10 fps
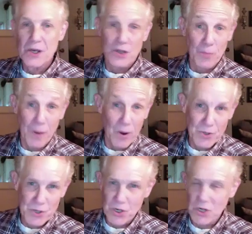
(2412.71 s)

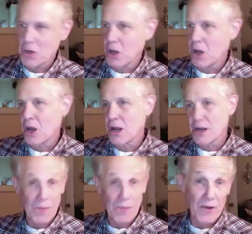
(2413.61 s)
composer.
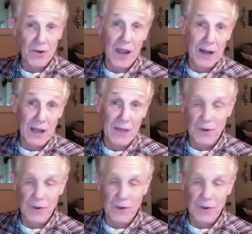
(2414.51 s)
It's about 9/11.